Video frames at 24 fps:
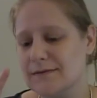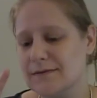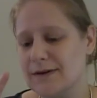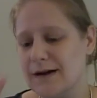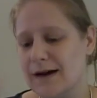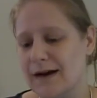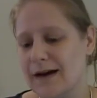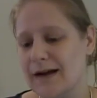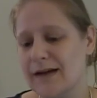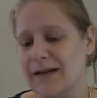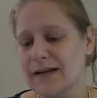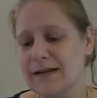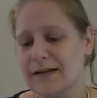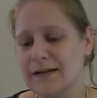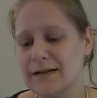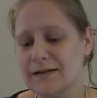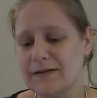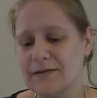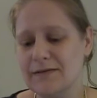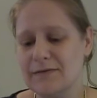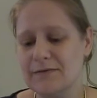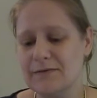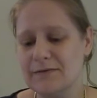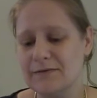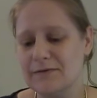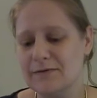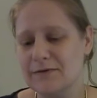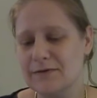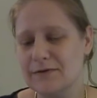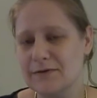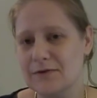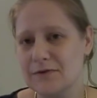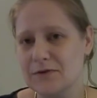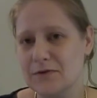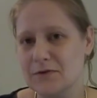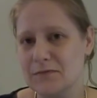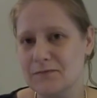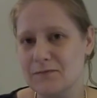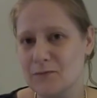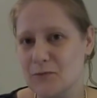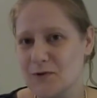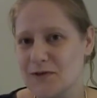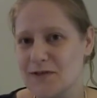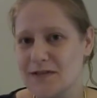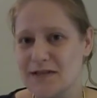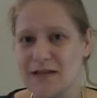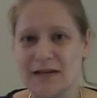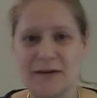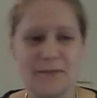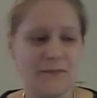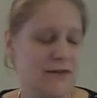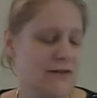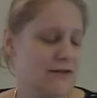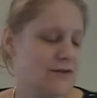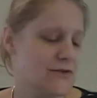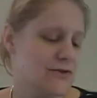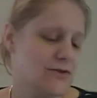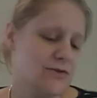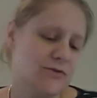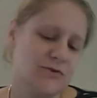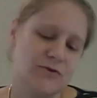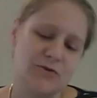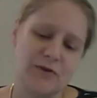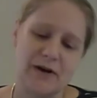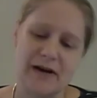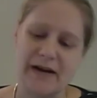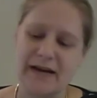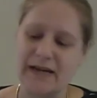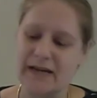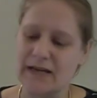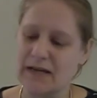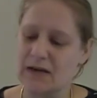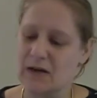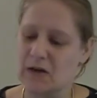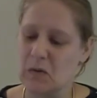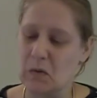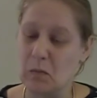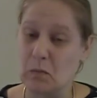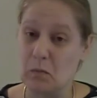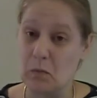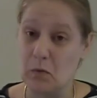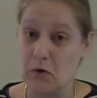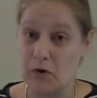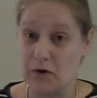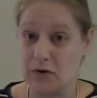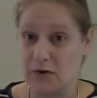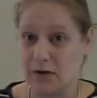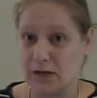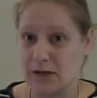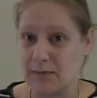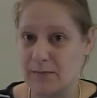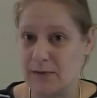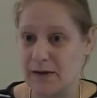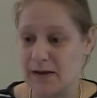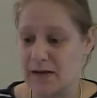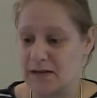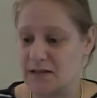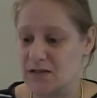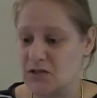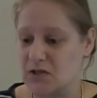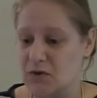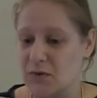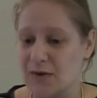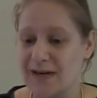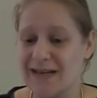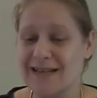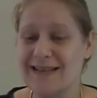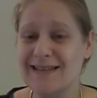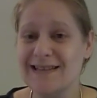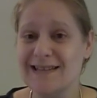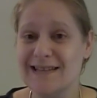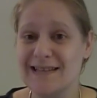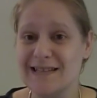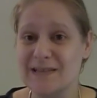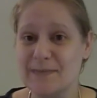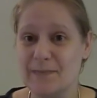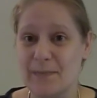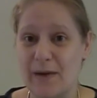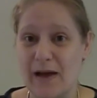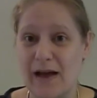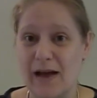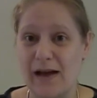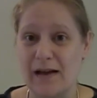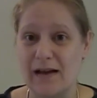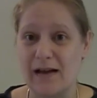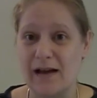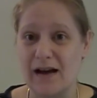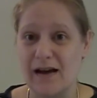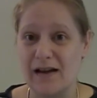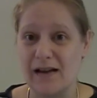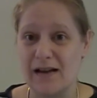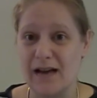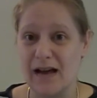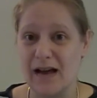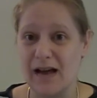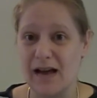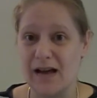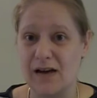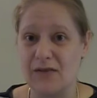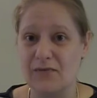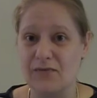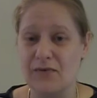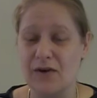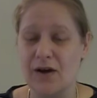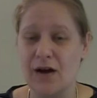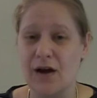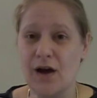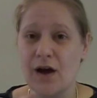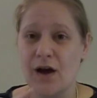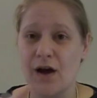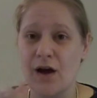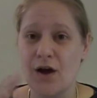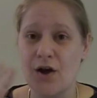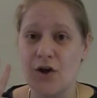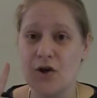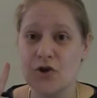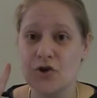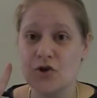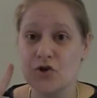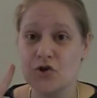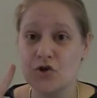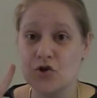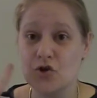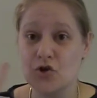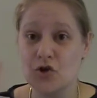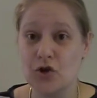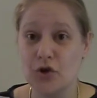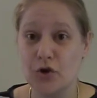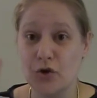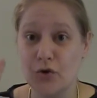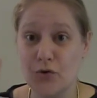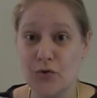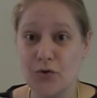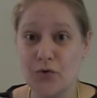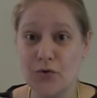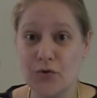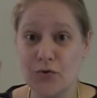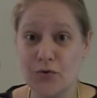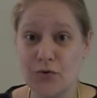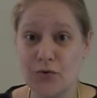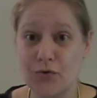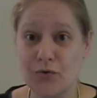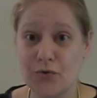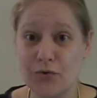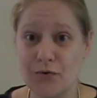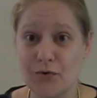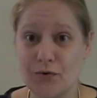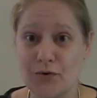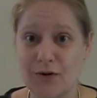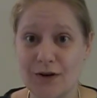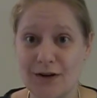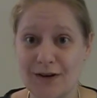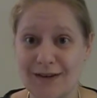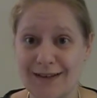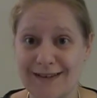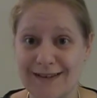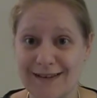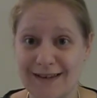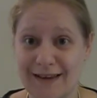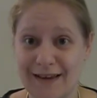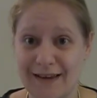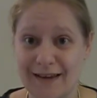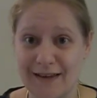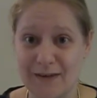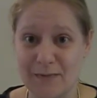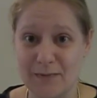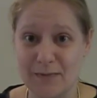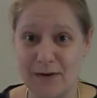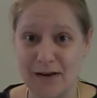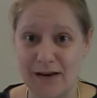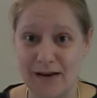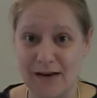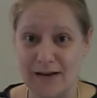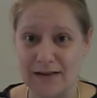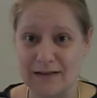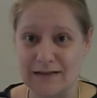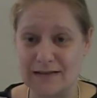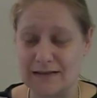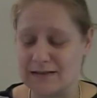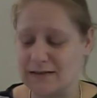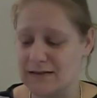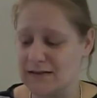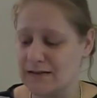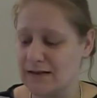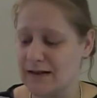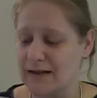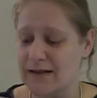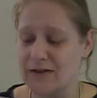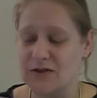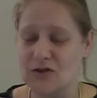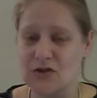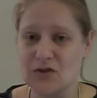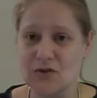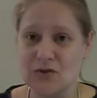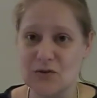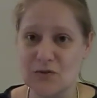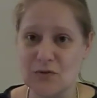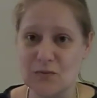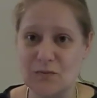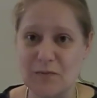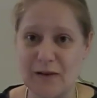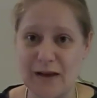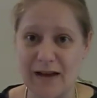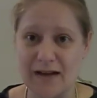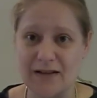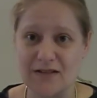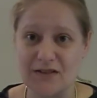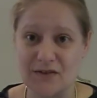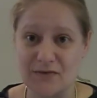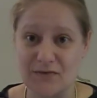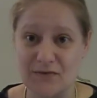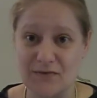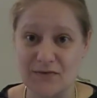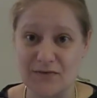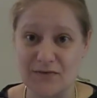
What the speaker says: I was tempted to try more Luckybags. So in this bag, I have two lucky cake bags, like two bags of